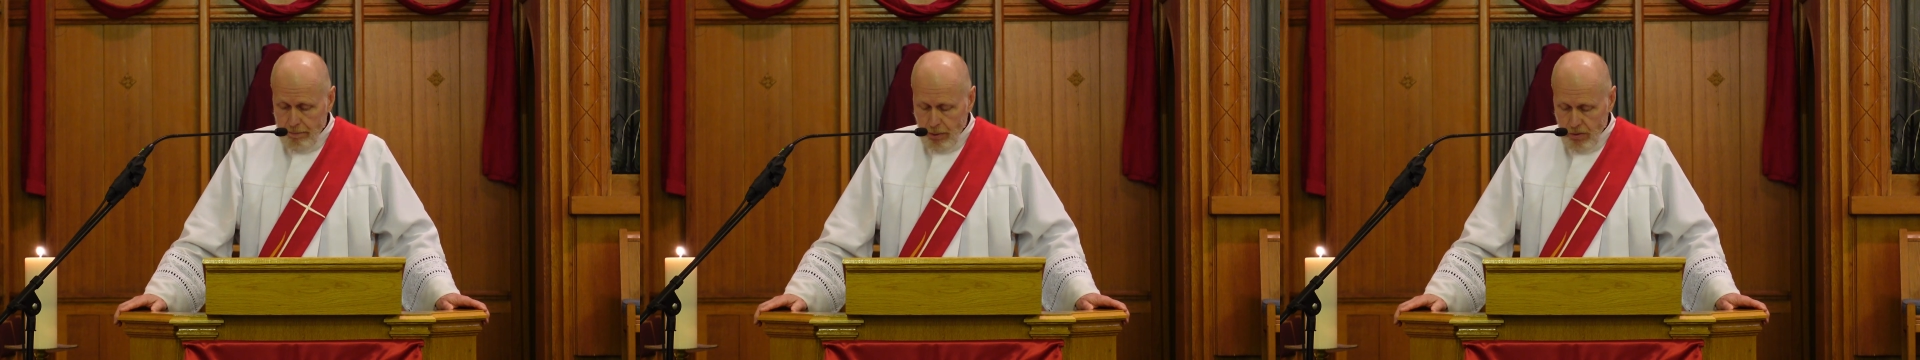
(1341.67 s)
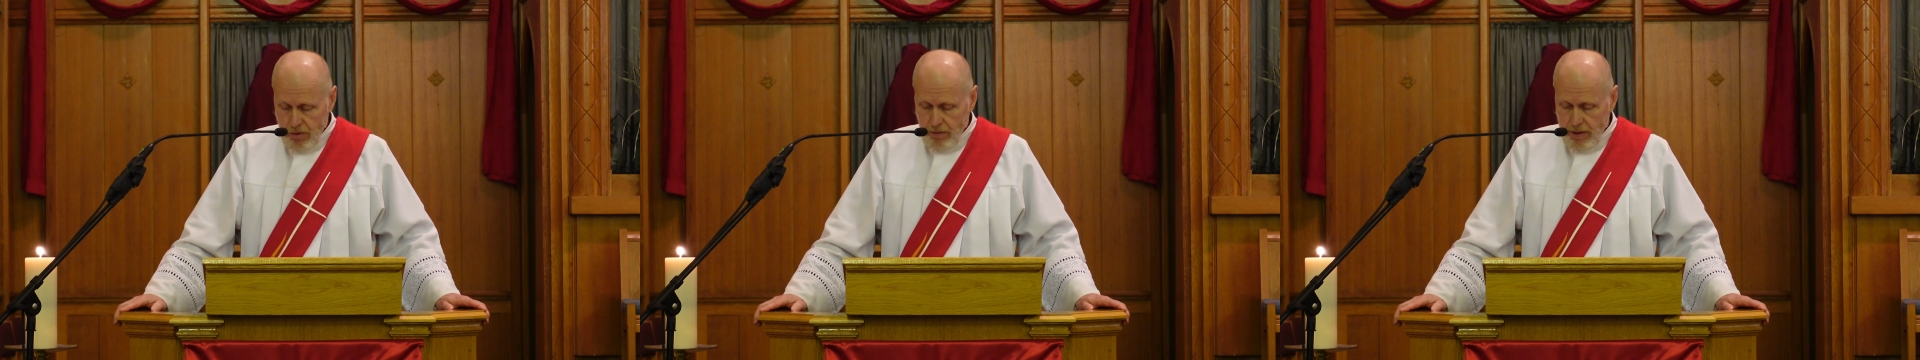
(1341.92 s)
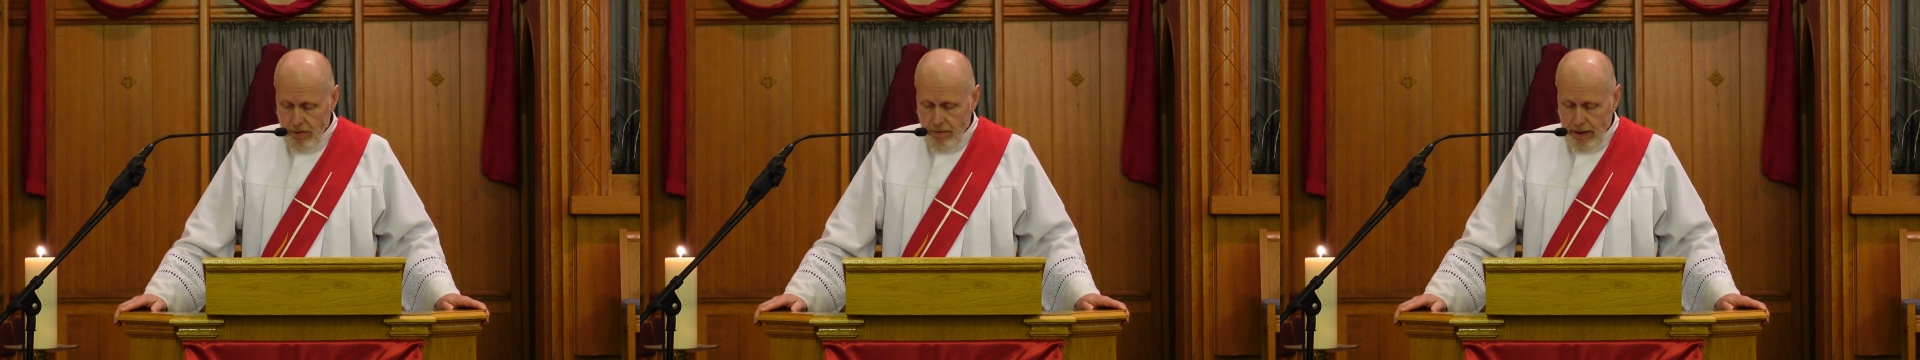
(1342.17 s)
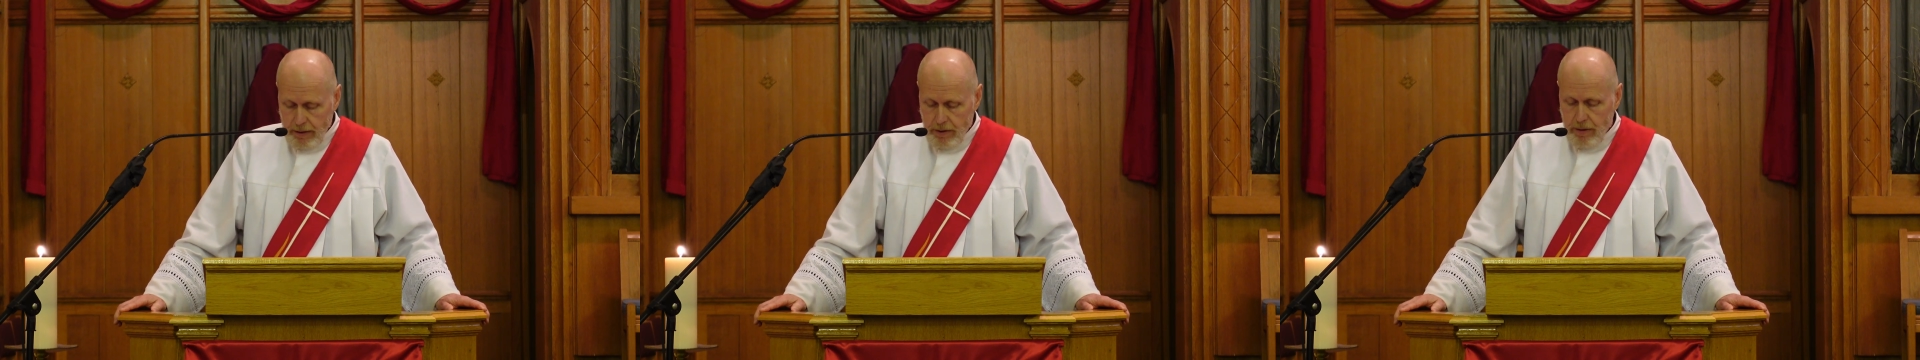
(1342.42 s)

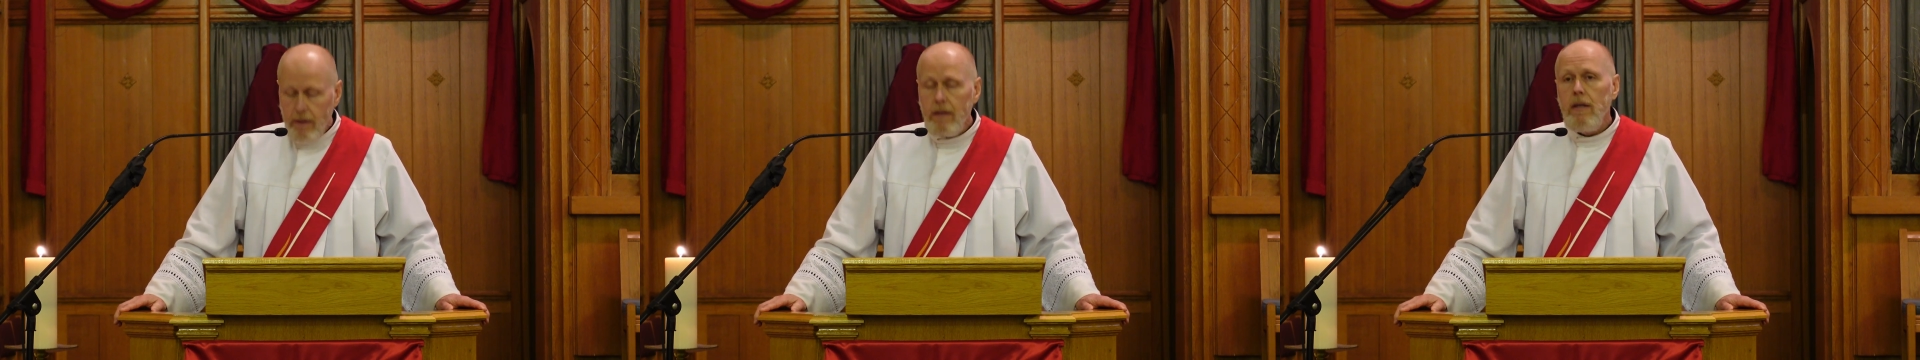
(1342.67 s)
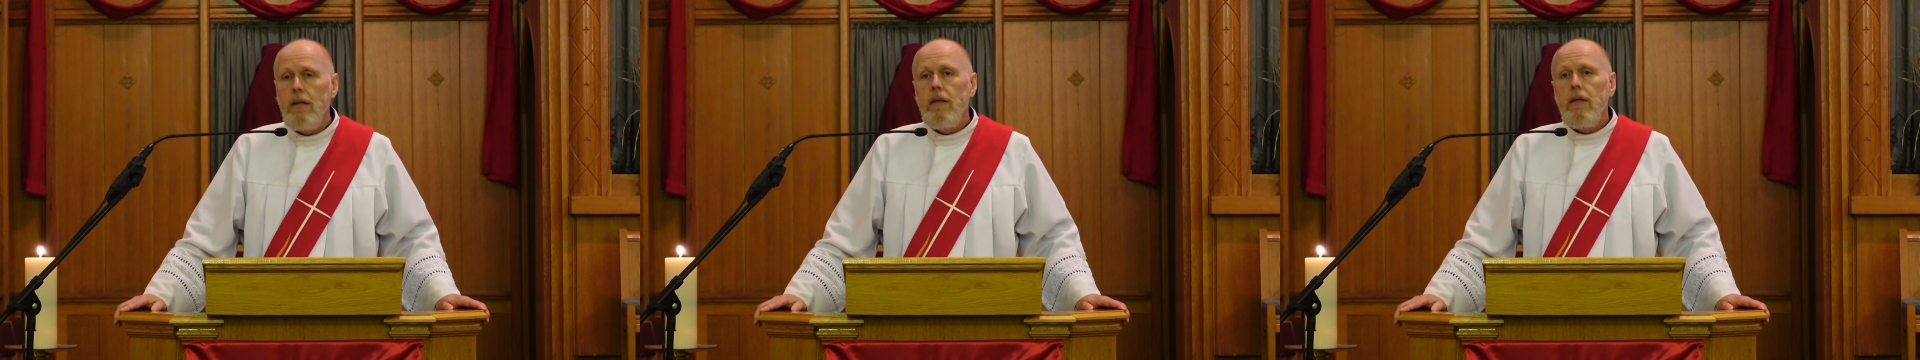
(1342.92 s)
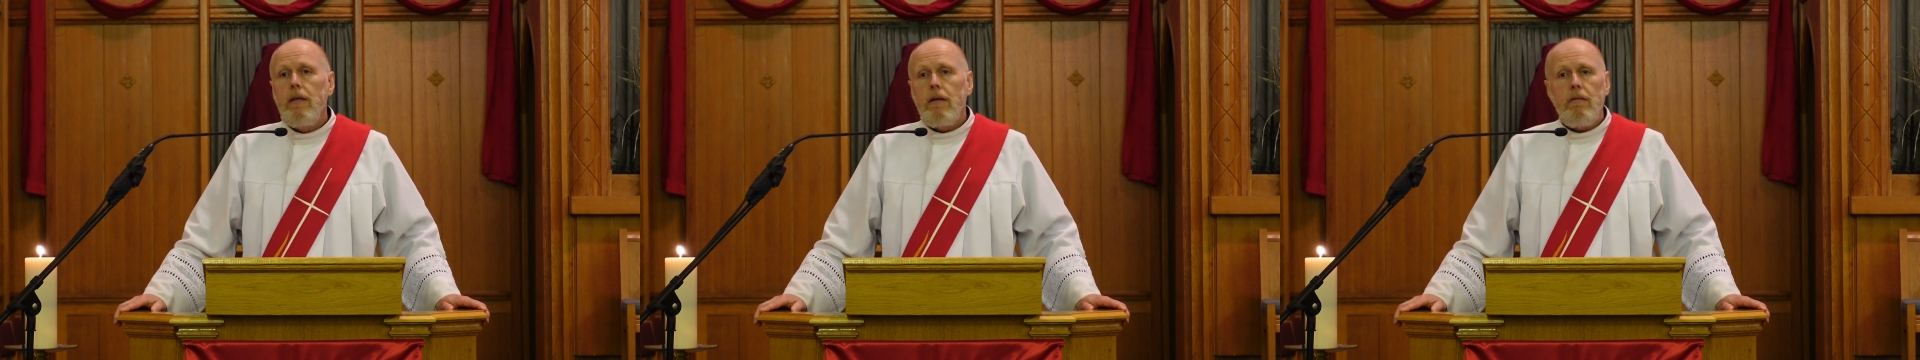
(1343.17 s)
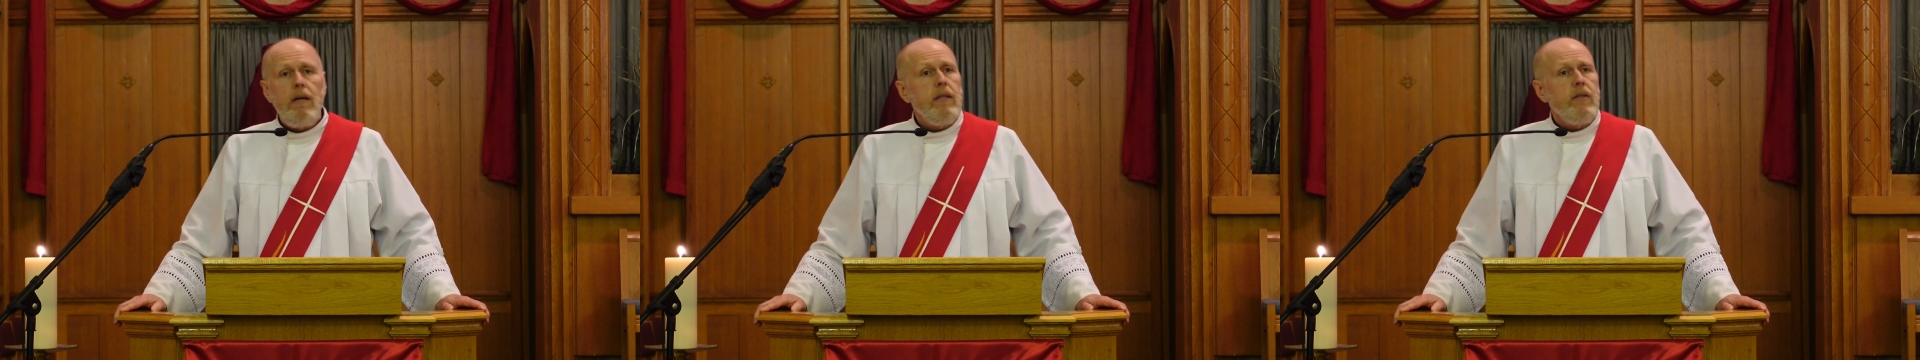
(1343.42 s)
post-resurrection,
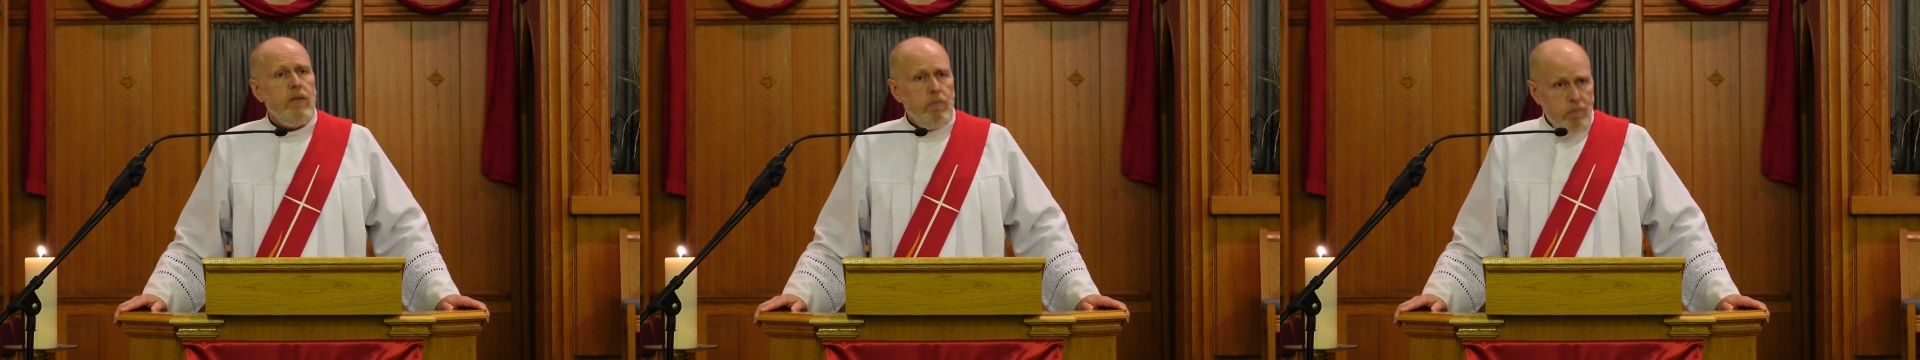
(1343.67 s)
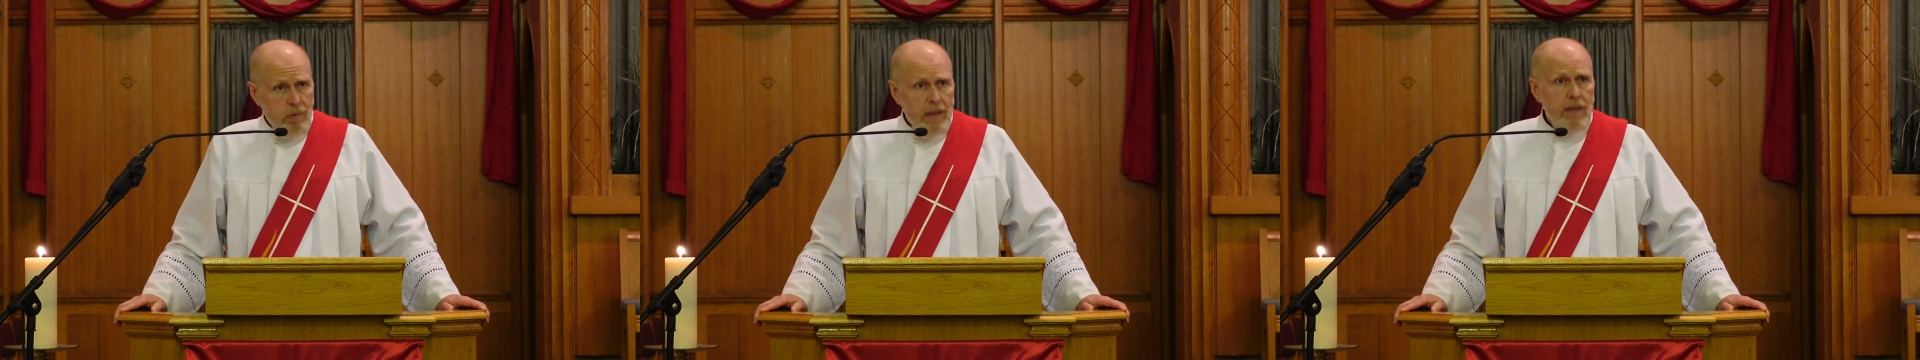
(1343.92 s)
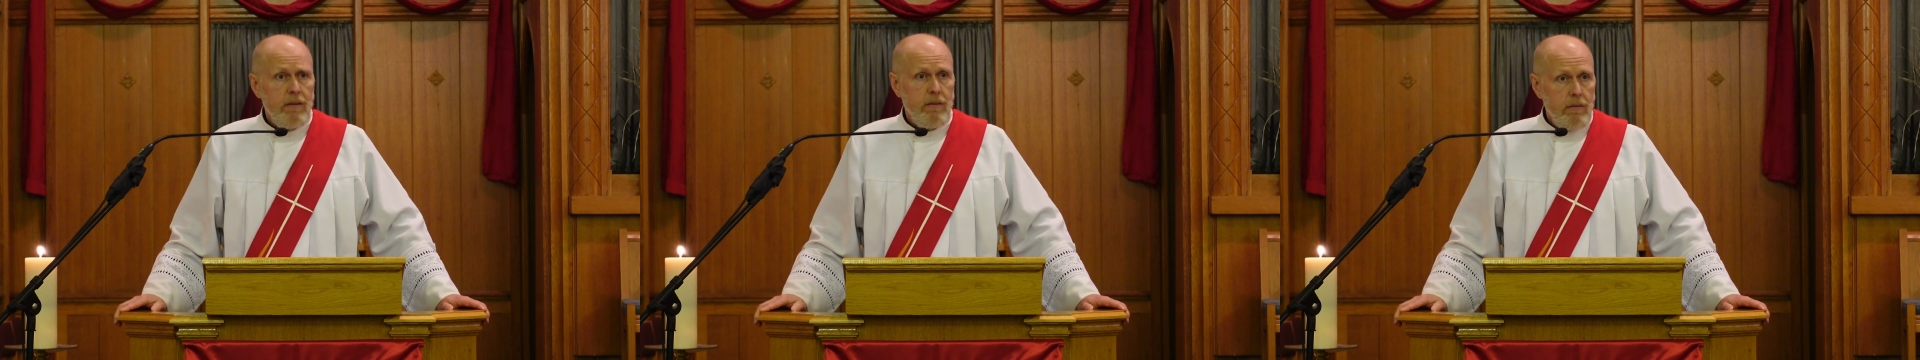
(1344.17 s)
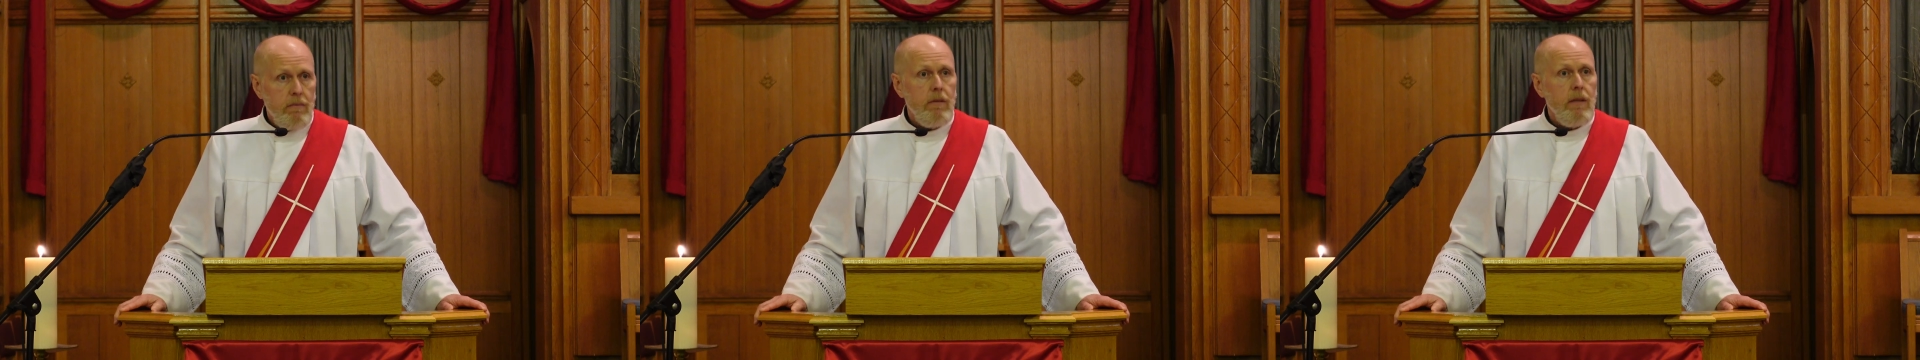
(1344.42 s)
Christ
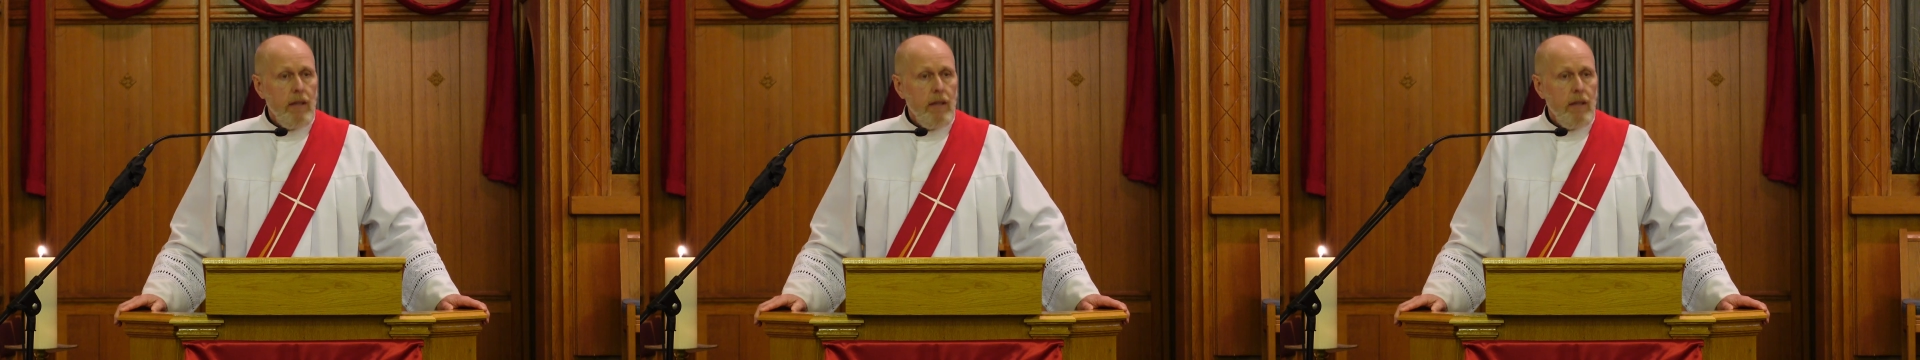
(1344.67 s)
will